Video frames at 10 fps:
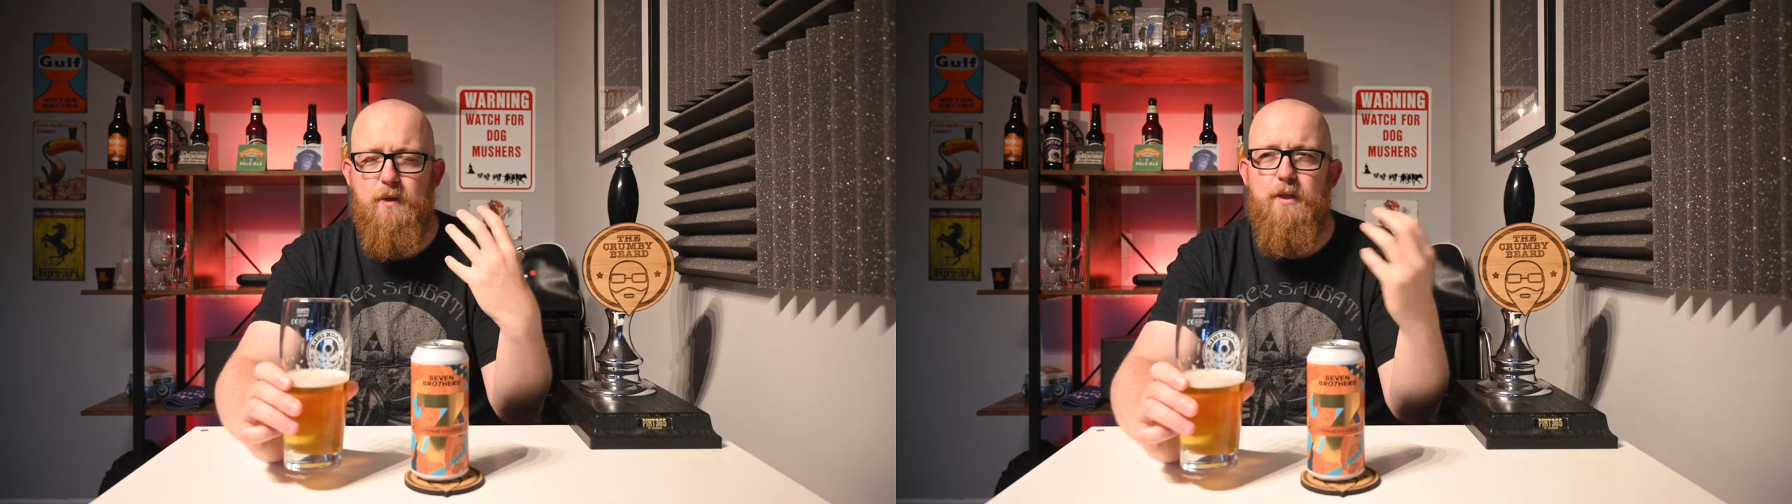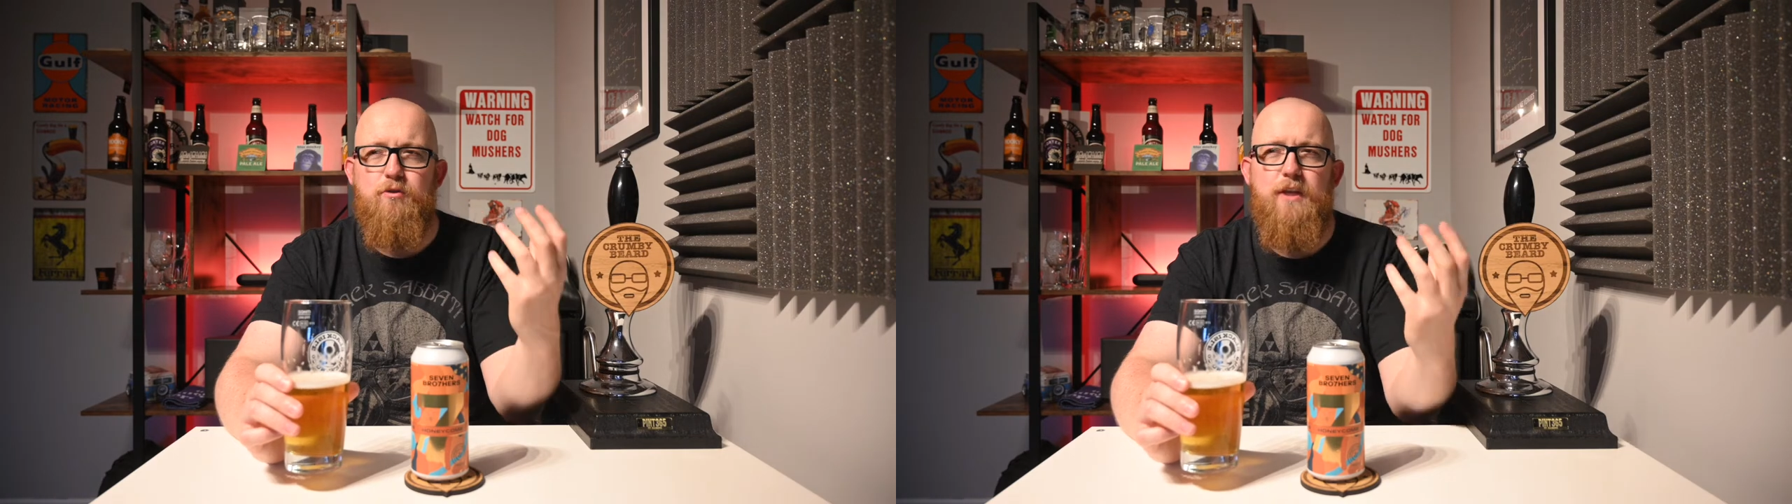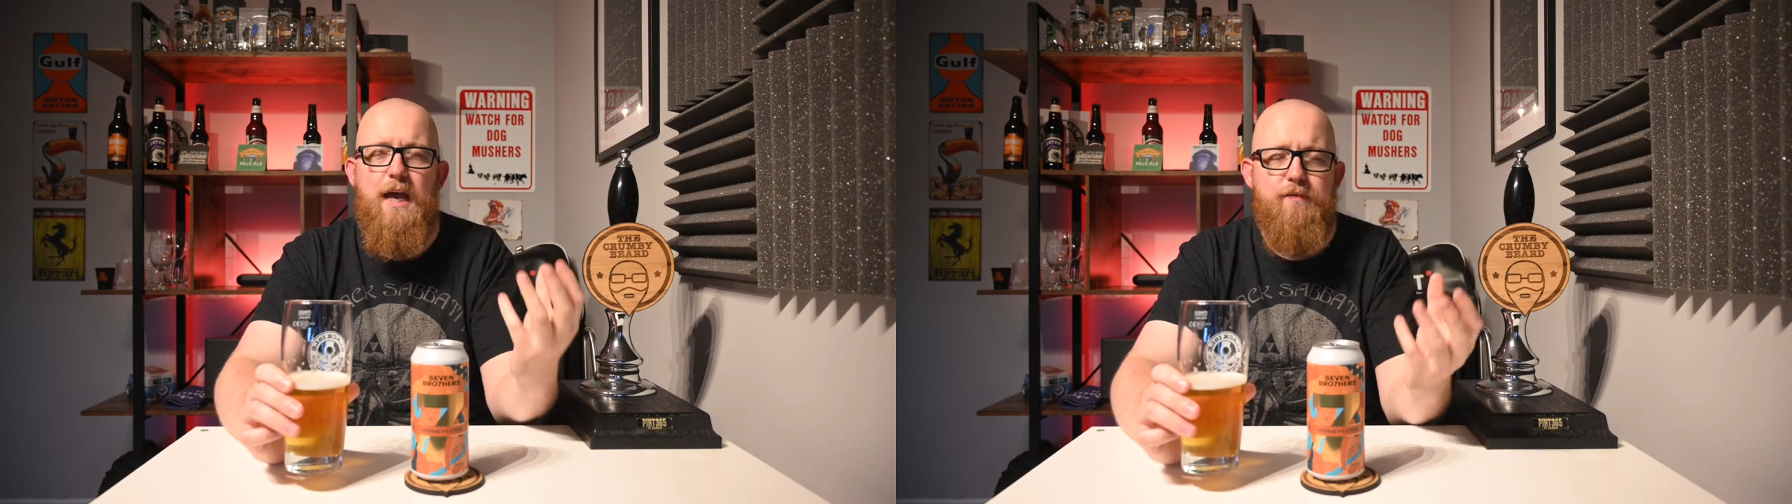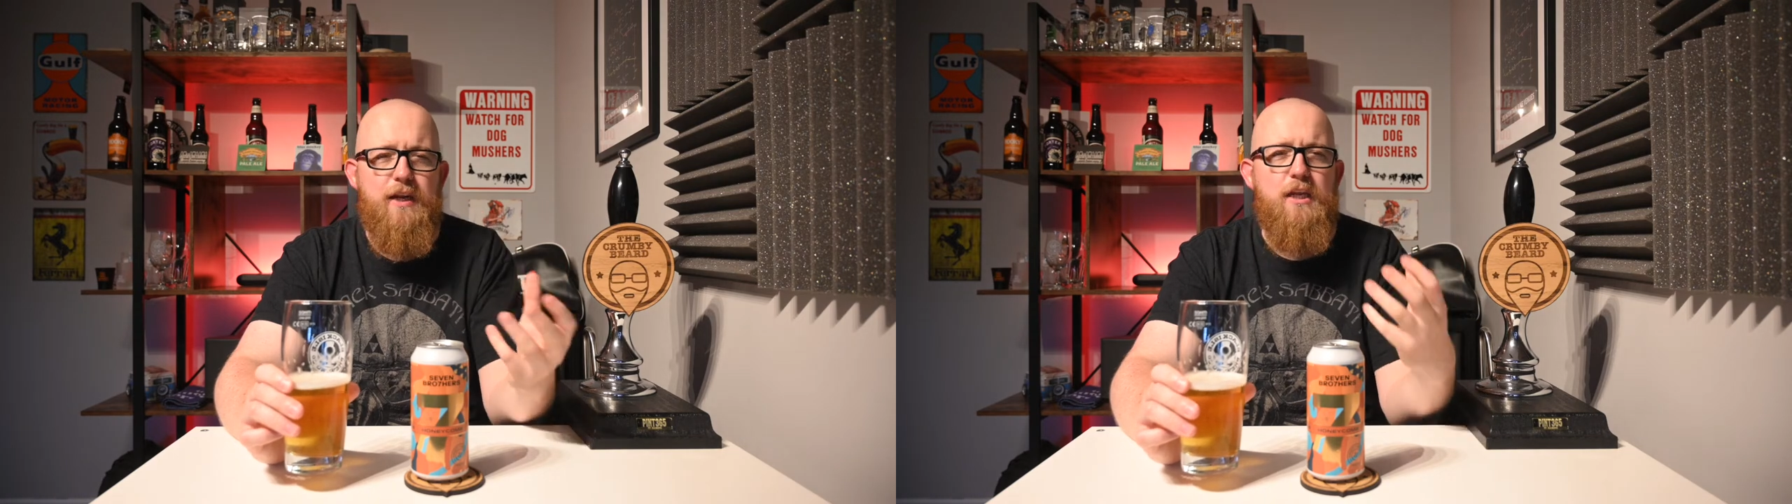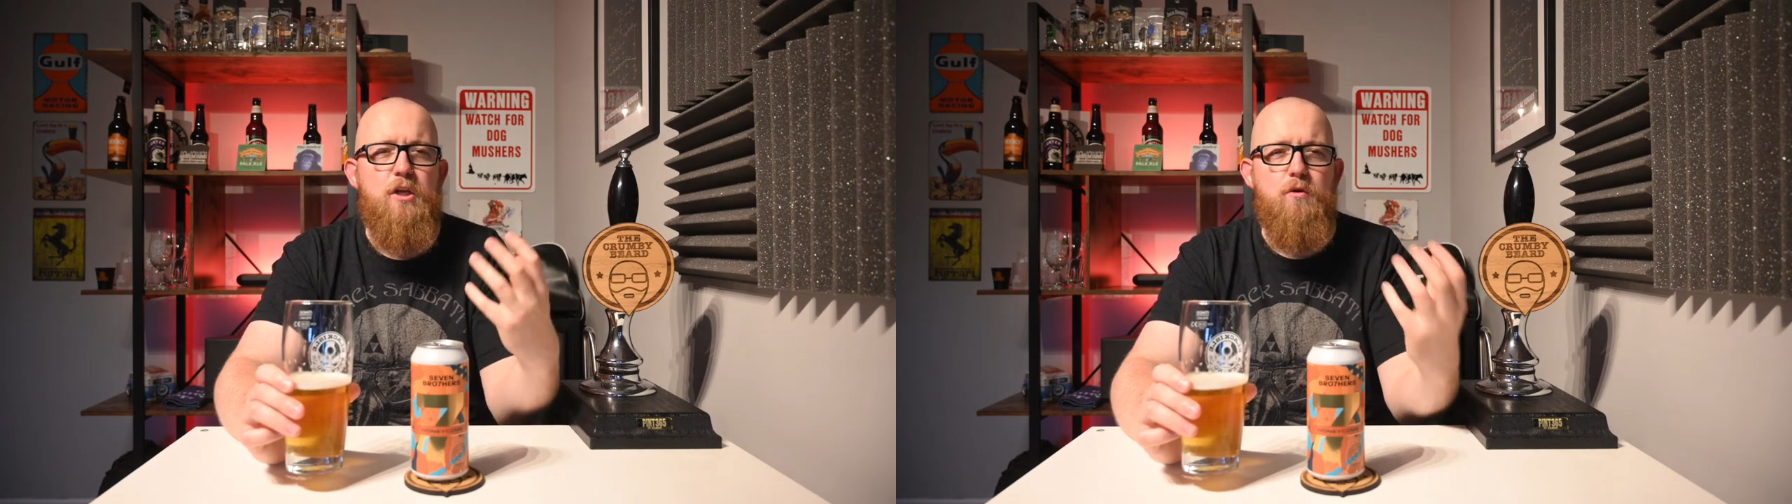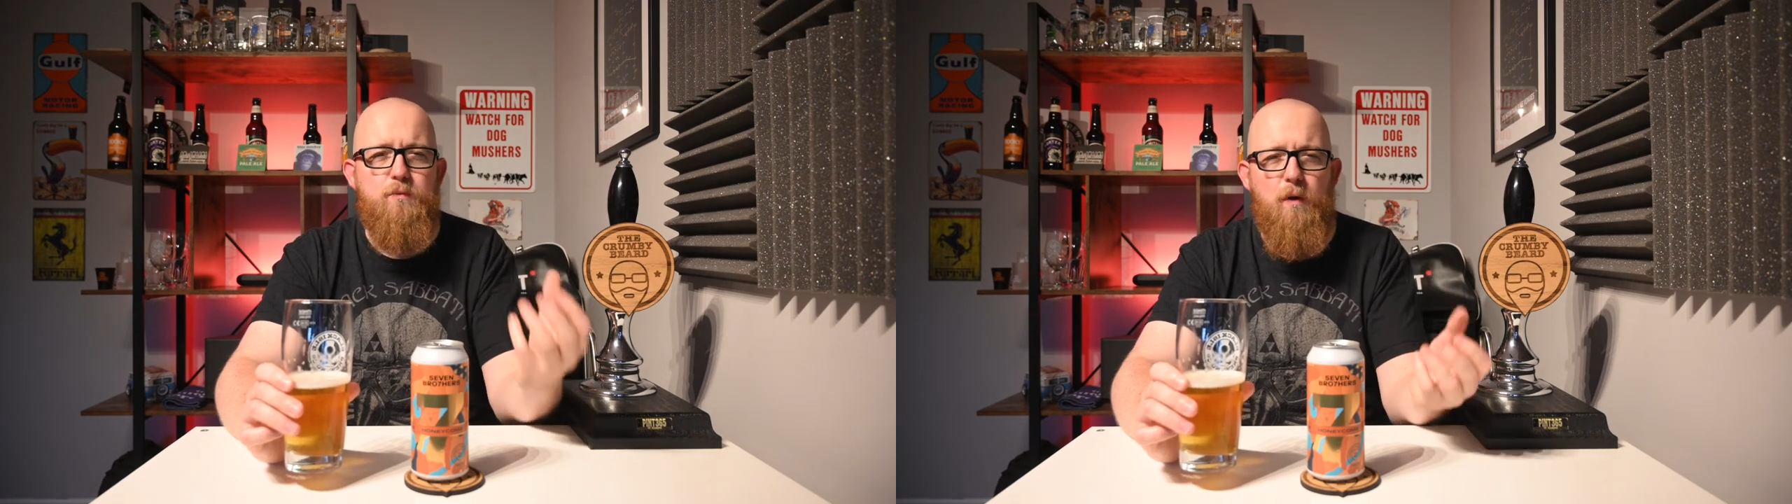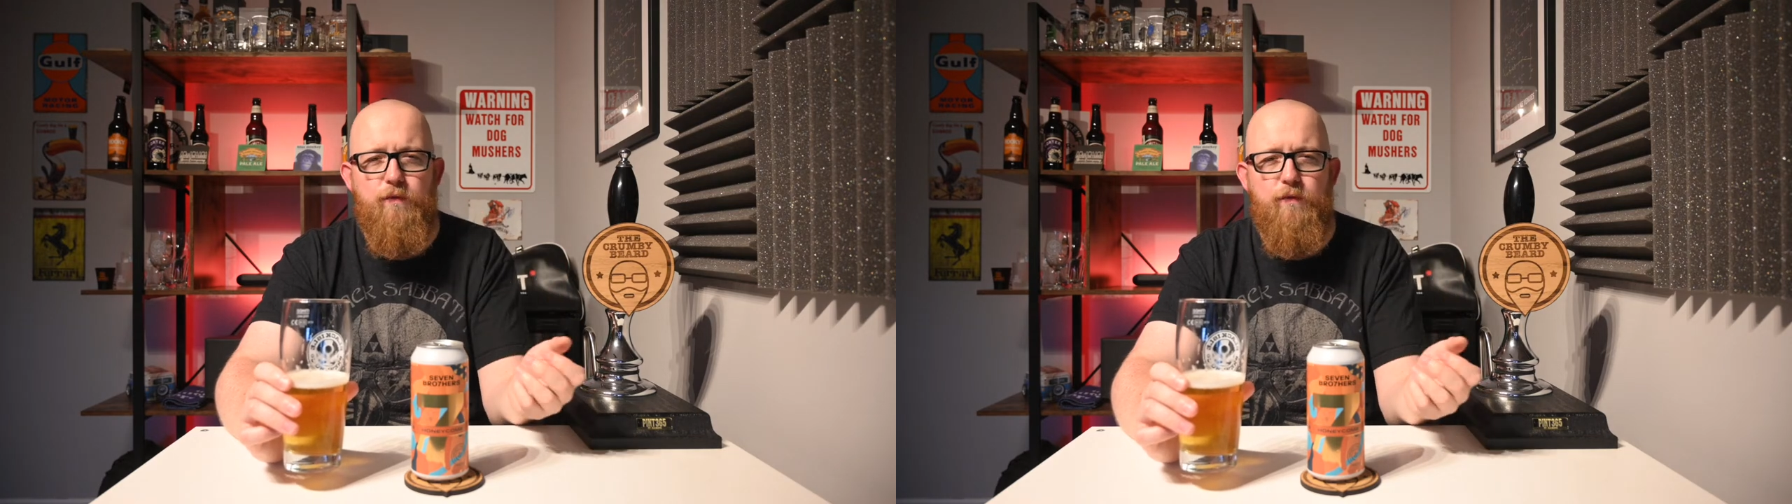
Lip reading: It doesn't have any huge bold